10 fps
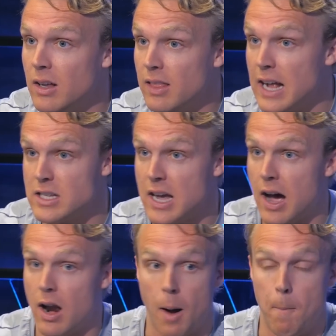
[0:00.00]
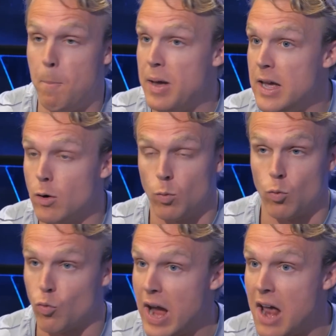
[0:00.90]
That's got a big
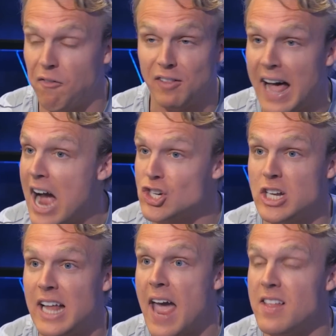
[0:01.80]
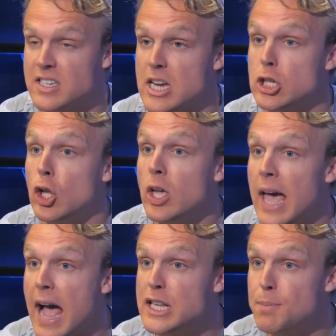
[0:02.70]
red flashing light that says, look
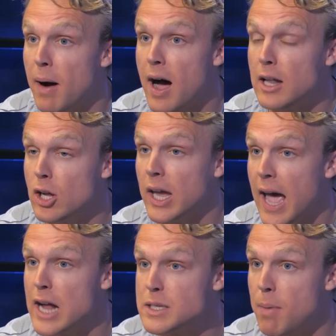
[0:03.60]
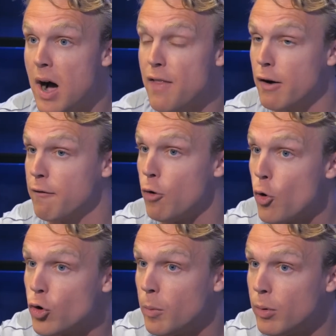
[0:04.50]
ahead spot, look ahead spot. They're
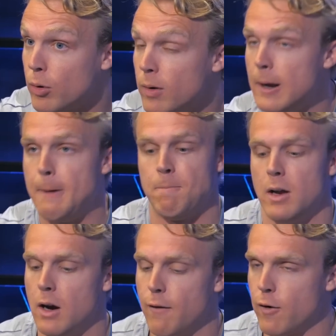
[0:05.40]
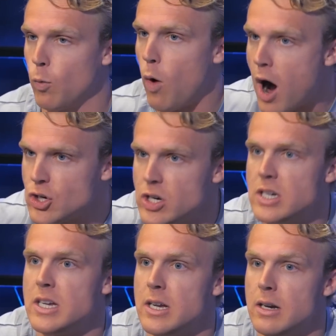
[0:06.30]
vulnerable. For
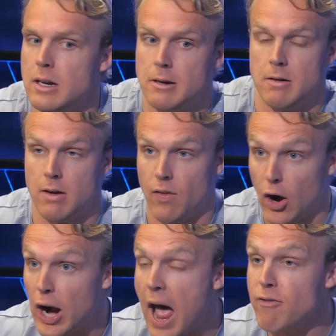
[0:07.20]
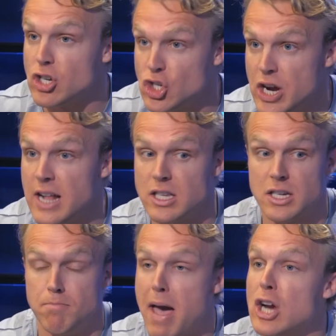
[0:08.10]
Washington, they're going to have a chance
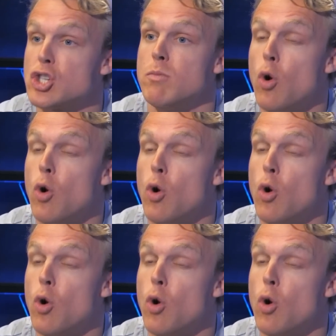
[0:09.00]
to make some